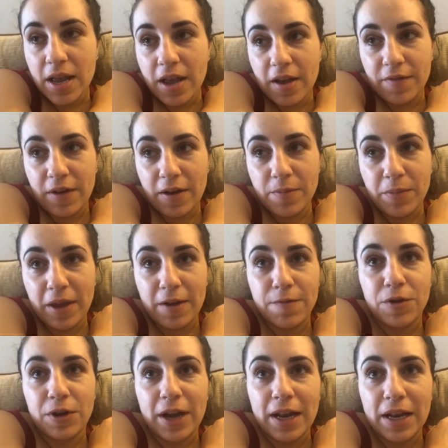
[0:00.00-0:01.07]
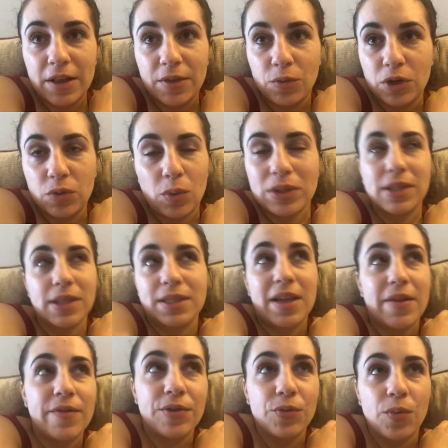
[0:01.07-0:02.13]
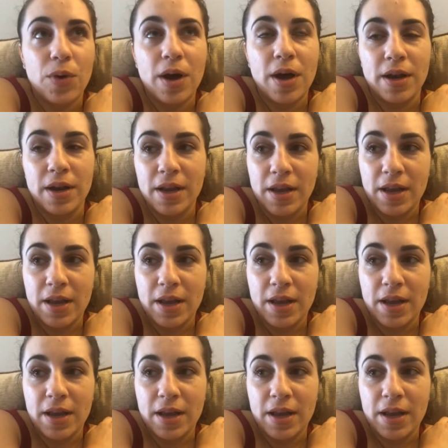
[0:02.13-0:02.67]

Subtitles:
If I'm like forgetting what's the 7th one,